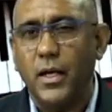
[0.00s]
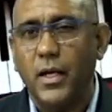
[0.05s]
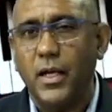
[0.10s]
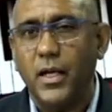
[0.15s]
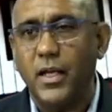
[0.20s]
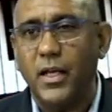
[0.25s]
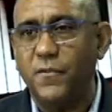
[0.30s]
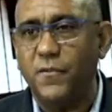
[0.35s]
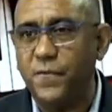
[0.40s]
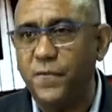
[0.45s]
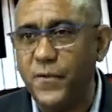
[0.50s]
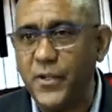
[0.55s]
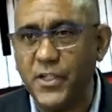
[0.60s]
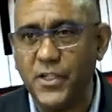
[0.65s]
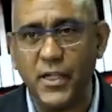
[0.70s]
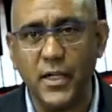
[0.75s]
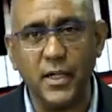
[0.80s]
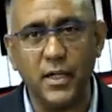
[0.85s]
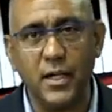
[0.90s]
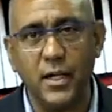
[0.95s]

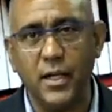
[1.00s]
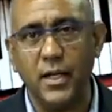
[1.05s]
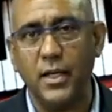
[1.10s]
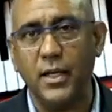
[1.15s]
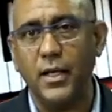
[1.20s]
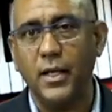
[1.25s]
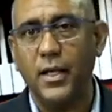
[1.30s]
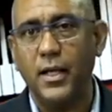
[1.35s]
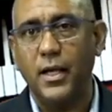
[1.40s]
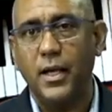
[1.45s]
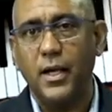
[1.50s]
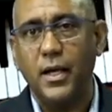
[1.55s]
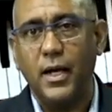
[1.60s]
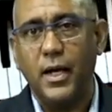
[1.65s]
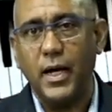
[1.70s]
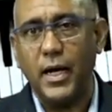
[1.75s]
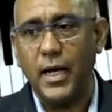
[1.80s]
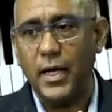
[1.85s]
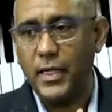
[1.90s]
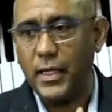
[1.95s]
efficiently
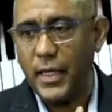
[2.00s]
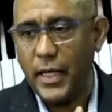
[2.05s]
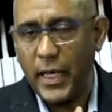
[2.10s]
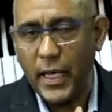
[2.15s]
and